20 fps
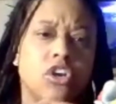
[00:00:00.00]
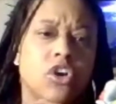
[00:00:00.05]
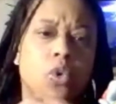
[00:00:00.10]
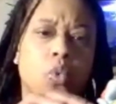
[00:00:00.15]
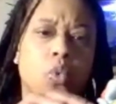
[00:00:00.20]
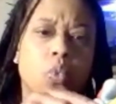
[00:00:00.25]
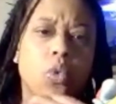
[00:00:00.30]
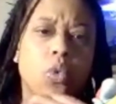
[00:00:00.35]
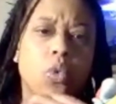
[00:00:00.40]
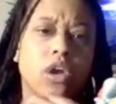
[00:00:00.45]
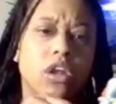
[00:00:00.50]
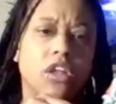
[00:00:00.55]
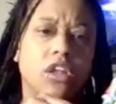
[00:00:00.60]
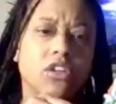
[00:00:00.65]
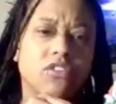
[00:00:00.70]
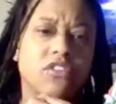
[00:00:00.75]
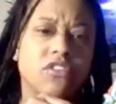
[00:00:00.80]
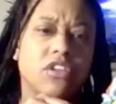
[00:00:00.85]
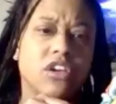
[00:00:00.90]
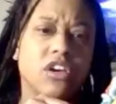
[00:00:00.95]
would have
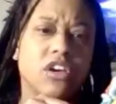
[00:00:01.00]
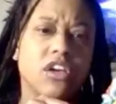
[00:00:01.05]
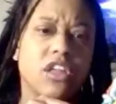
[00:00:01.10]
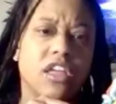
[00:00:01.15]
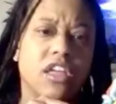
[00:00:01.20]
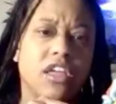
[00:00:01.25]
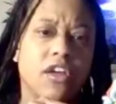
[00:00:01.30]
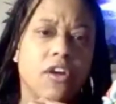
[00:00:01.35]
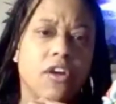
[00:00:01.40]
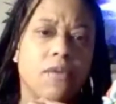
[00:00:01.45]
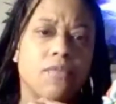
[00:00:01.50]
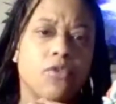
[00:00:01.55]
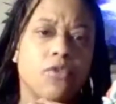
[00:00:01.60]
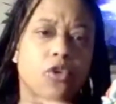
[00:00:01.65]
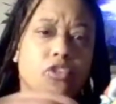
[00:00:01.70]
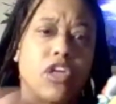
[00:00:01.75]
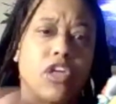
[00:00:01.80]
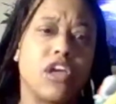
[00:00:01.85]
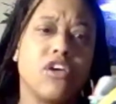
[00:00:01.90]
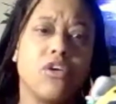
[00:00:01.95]
looked good here,
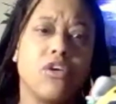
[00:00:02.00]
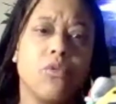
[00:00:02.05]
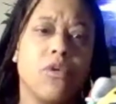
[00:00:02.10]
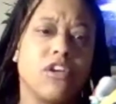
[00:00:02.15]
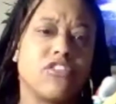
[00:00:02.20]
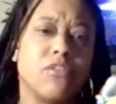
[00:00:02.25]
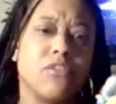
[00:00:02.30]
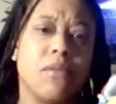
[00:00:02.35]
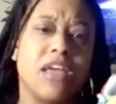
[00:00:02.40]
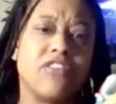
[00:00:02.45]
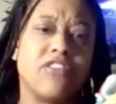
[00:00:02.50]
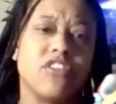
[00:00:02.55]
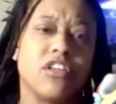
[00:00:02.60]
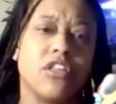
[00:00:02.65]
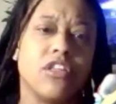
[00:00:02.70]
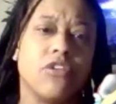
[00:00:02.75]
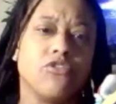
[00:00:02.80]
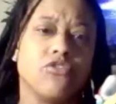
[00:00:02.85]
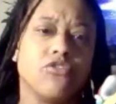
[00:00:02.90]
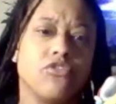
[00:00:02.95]
or they could have worked to match it
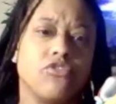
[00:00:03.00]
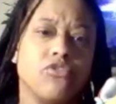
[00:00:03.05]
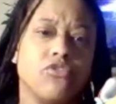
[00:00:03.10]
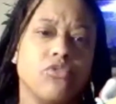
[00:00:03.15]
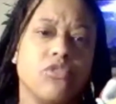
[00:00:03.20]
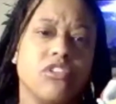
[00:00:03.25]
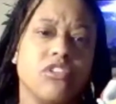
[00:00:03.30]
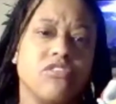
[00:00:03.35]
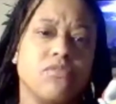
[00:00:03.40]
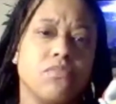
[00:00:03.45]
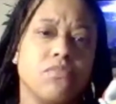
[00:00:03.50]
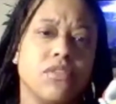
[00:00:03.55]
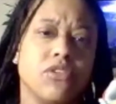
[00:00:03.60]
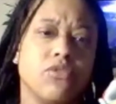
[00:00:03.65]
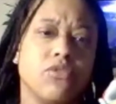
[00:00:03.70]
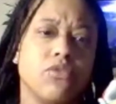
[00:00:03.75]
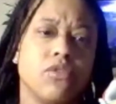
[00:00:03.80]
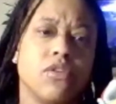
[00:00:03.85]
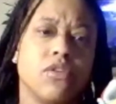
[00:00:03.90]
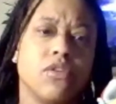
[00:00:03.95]
closer to this
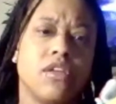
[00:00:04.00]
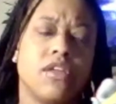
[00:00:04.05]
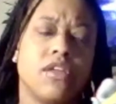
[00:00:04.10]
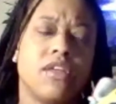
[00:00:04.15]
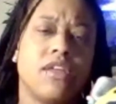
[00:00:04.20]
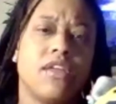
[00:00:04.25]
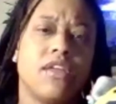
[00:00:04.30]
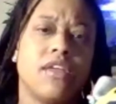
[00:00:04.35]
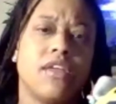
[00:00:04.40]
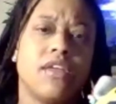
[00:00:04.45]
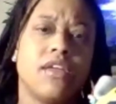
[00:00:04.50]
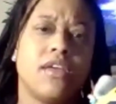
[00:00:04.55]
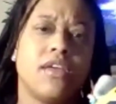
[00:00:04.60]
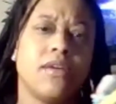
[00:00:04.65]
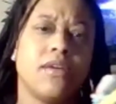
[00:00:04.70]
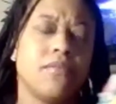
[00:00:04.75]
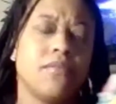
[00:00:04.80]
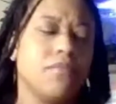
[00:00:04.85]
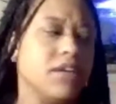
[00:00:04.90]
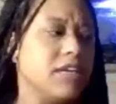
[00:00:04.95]
blue.
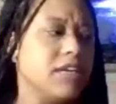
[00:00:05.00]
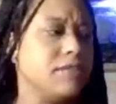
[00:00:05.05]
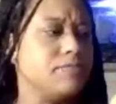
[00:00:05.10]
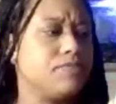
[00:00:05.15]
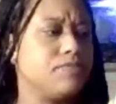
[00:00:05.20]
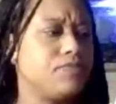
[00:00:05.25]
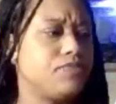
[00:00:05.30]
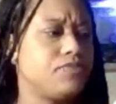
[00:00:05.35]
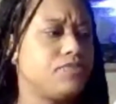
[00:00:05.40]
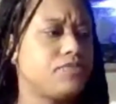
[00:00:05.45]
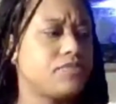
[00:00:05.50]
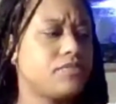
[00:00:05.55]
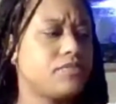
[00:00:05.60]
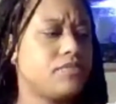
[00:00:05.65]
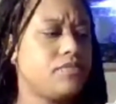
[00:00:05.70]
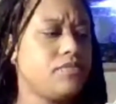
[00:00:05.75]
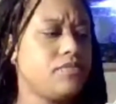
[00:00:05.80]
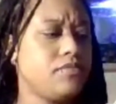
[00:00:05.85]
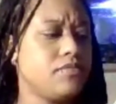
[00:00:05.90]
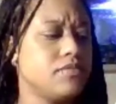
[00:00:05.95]
But
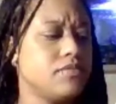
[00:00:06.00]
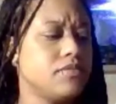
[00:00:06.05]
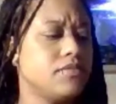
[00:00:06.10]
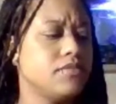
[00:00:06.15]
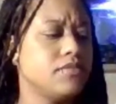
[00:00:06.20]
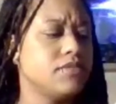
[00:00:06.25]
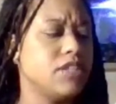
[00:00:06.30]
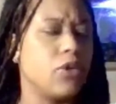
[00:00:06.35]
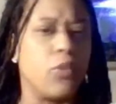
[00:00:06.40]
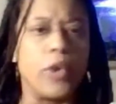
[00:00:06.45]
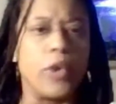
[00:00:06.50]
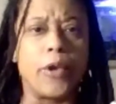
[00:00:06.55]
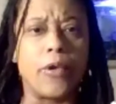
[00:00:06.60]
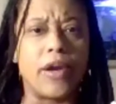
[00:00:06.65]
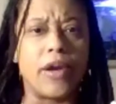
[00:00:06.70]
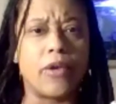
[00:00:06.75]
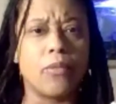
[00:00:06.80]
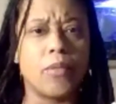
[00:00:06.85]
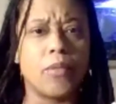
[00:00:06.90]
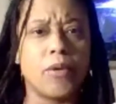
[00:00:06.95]

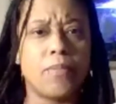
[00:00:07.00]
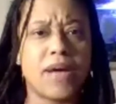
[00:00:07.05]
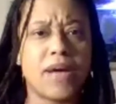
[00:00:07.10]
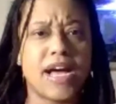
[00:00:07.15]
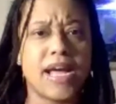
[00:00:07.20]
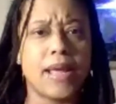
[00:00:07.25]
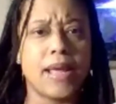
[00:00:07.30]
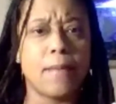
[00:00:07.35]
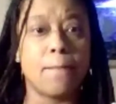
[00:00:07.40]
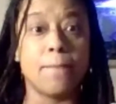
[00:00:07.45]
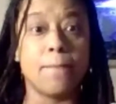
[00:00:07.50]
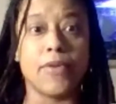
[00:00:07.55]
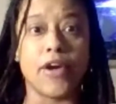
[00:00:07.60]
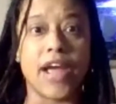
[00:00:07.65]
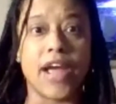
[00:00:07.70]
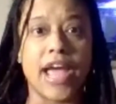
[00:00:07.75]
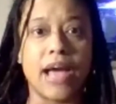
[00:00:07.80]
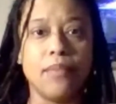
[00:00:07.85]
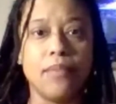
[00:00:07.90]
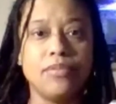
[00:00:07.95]
regrettable buy?
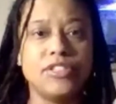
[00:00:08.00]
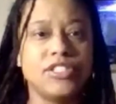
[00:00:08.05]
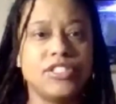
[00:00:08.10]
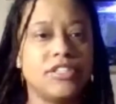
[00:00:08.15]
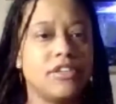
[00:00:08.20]
Perhaps.